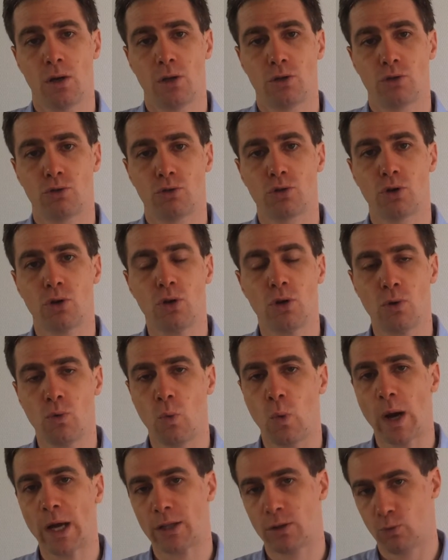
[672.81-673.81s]
So
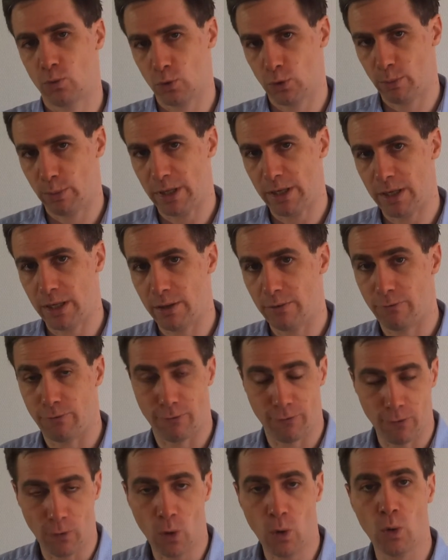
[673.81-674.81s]
what would be
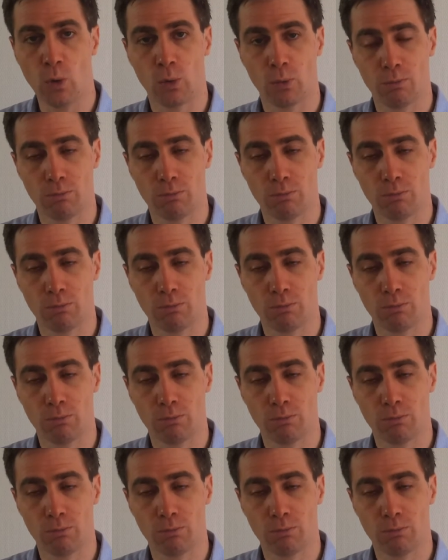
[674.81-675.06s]
4